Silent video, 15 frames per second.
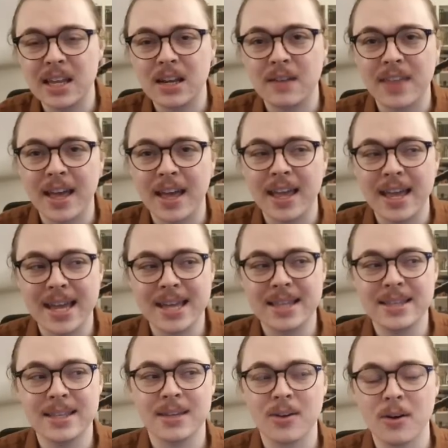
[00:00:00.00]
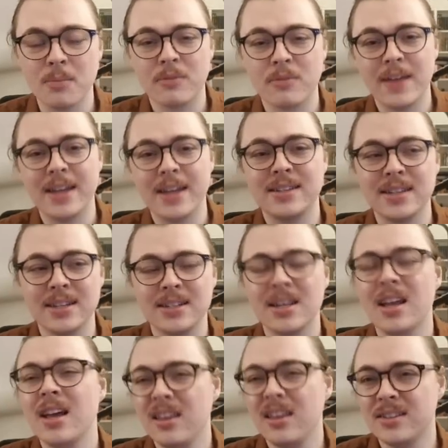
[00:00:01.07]
of that hit that got prevented,
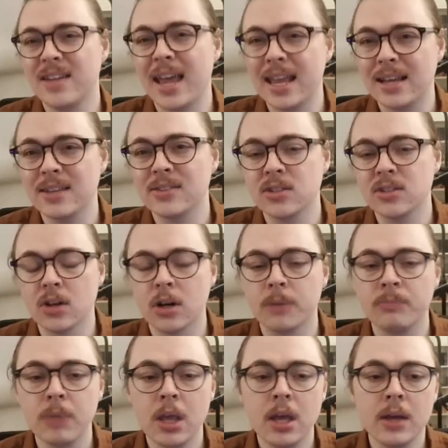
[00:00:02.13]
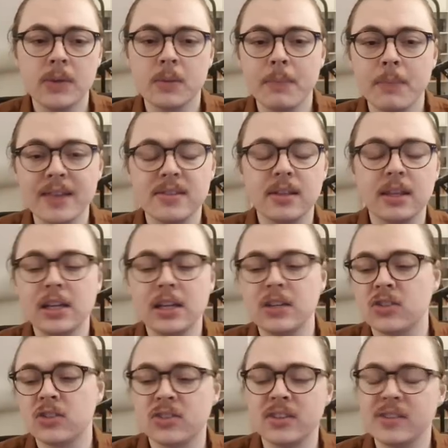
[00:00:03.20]
you take as a dot. So basically,
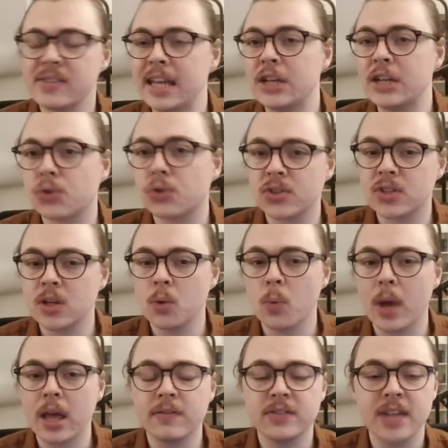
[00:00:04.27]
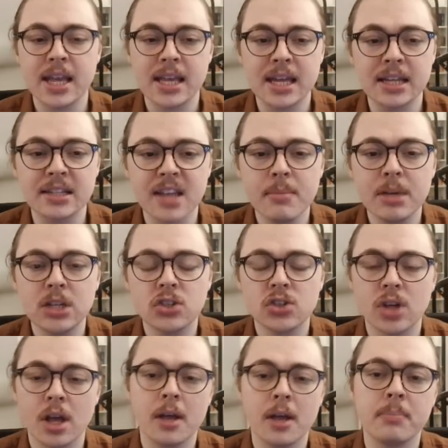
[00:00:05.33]
it's just this interesting way of taking damage.
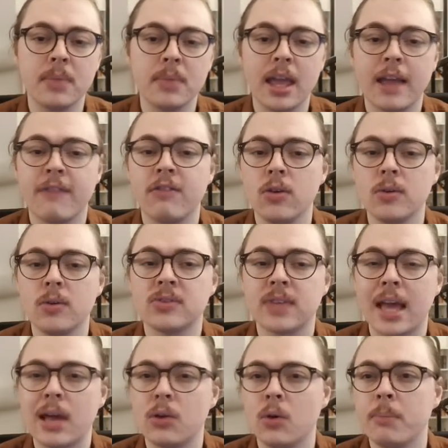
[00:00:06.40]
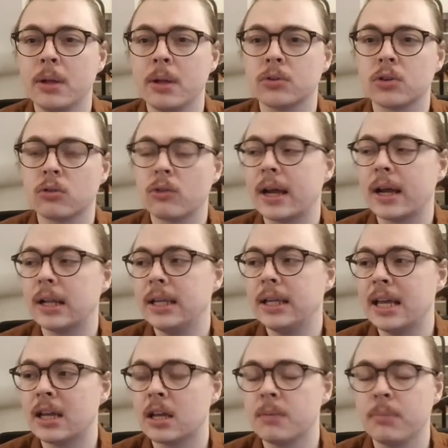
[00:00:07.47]
If you scale your build correctly,
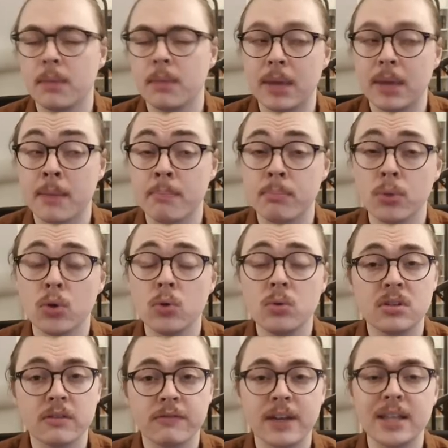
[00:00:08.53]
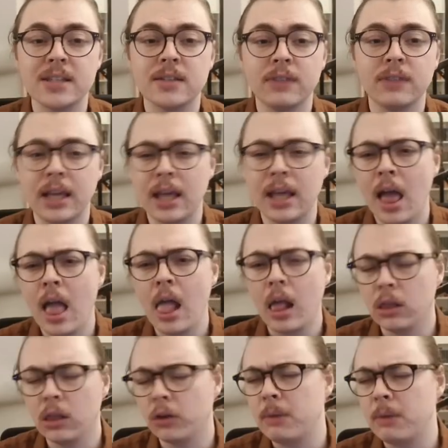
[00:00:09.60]
it can be a big boon defensively.
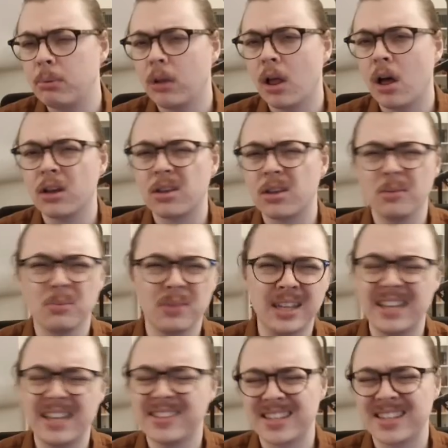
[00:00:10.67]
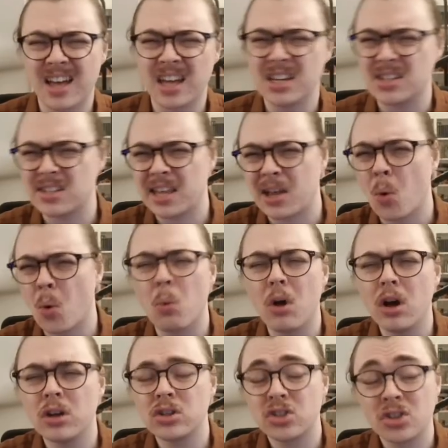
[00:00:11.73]
A lot of people argue, is it kind of just like a
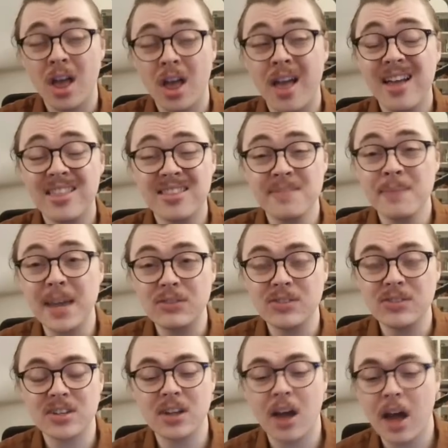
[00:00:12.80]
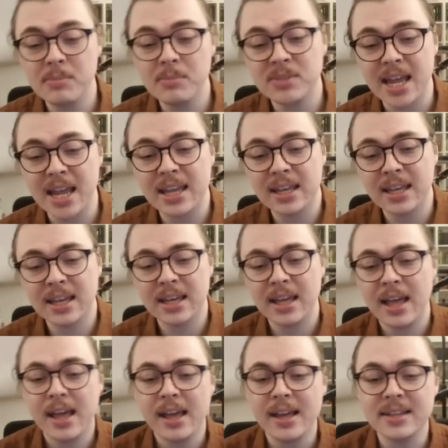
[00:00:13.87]
wash? The main reason I'm taking it
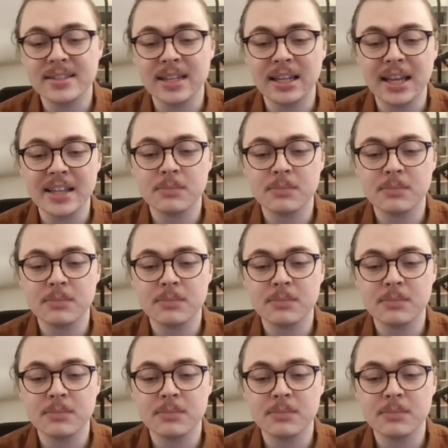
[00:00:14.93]
is it lets